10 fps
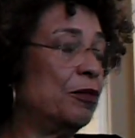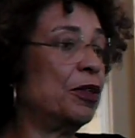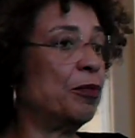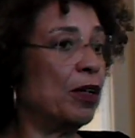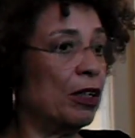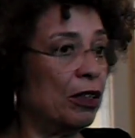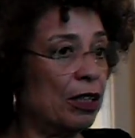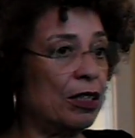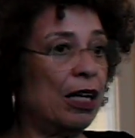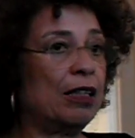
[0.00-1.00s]
when one
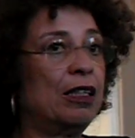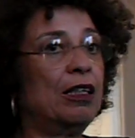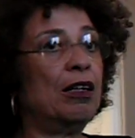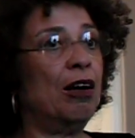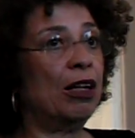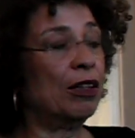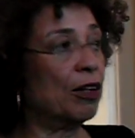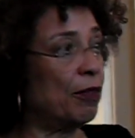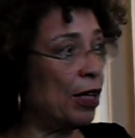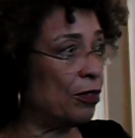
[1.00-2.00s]
looks at the on the
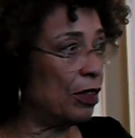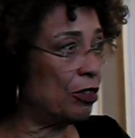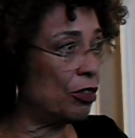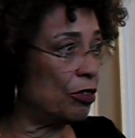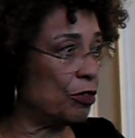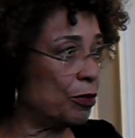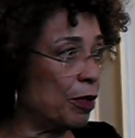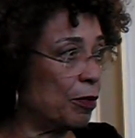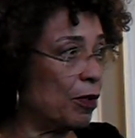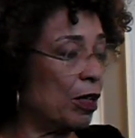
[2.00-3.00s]
ground issues,
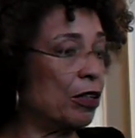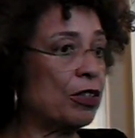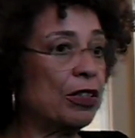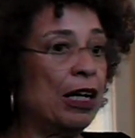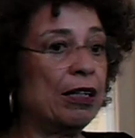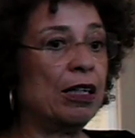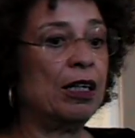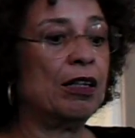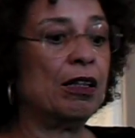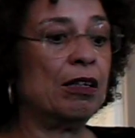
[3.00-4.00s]
when one looks at
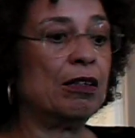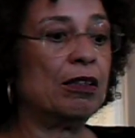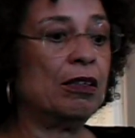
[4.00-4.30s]
the,